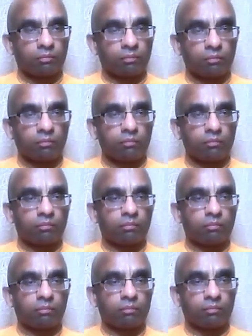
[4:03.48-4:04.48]

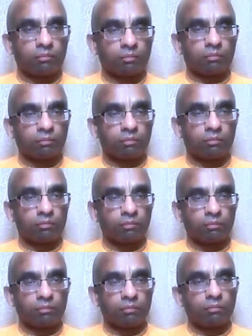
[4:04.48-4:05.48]

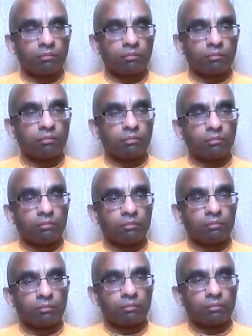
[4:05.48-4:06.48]

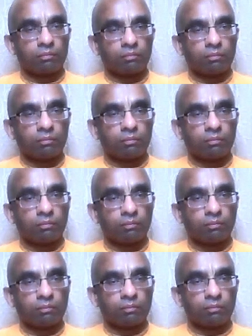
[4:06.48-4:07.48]

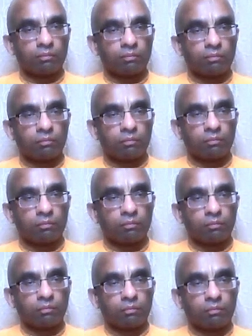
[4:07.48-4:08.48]

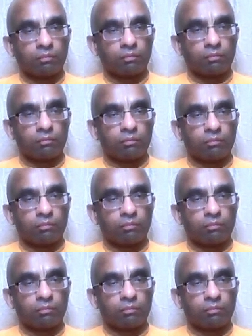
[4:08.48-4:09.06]
(not speaking)